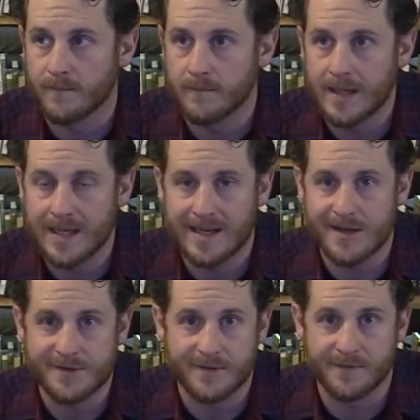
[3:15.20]
many
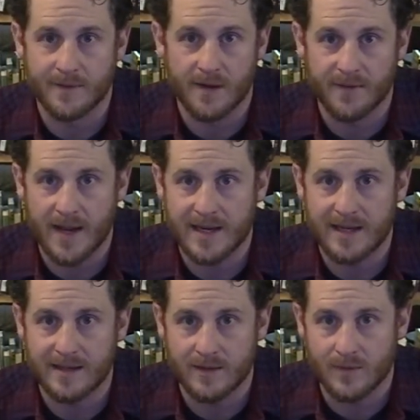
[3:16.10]
days of
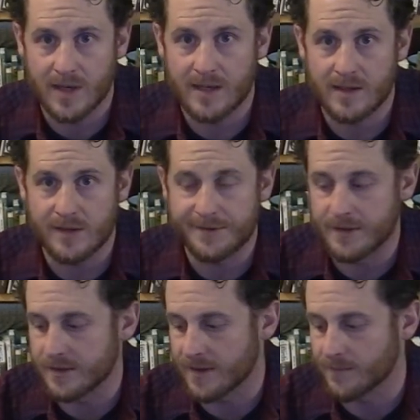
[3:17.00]
hiking in the rain in these
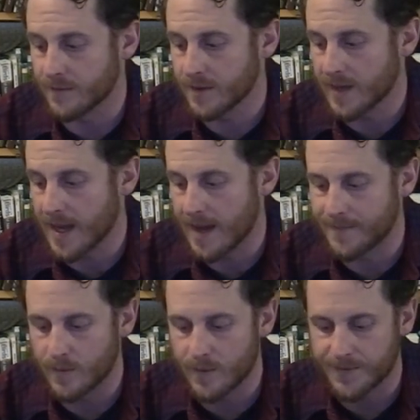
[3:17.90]
things. I'm really
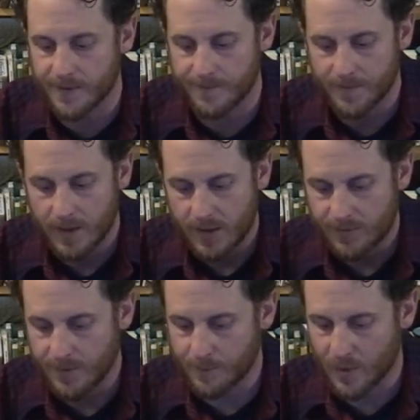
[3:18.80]
happy with them.
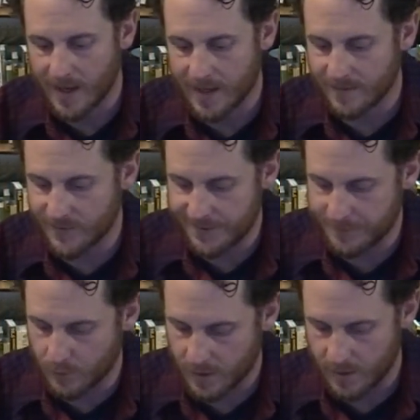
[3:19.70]
The brand of
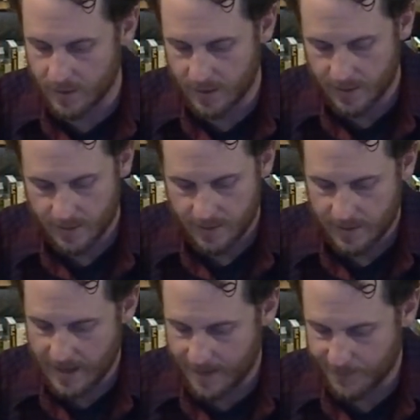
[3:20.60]
this one
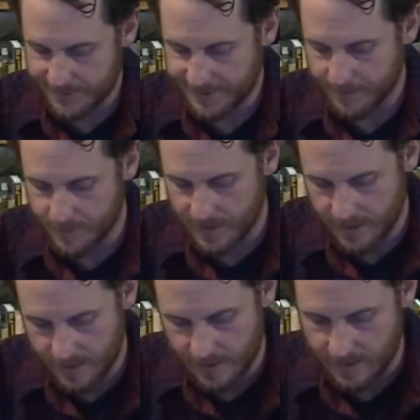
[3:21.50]
happens to
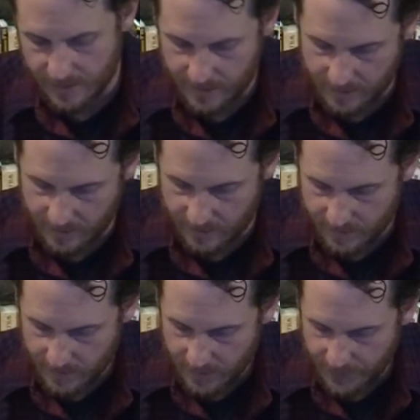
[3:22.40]
be
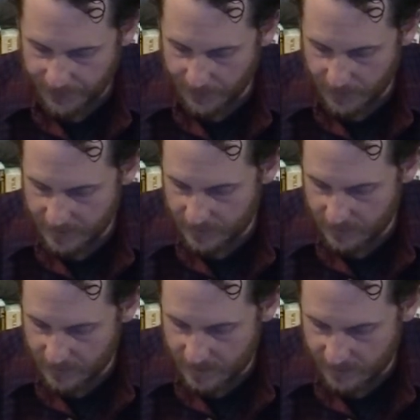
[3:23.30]

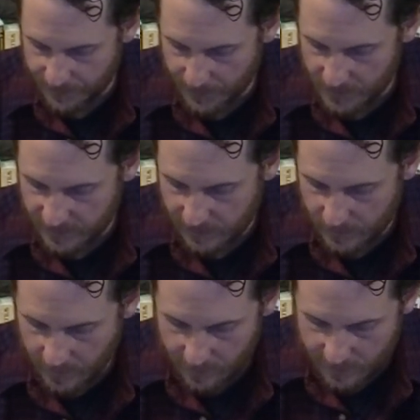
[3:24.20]
32
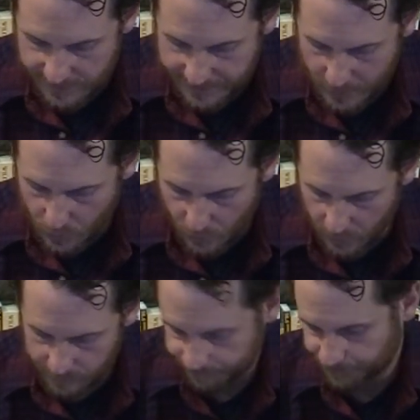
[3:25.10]
degrees
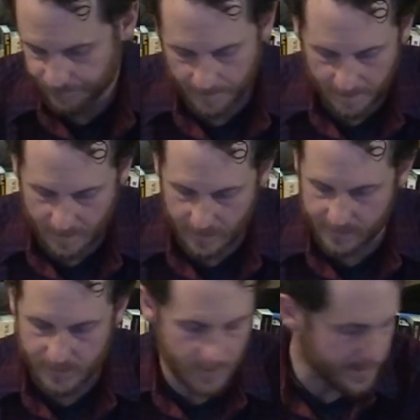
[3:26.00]
cool. I
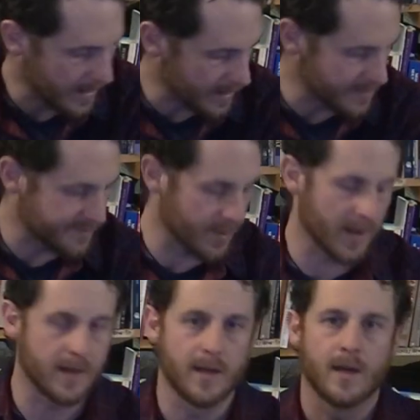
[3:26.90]
don't know what that is, but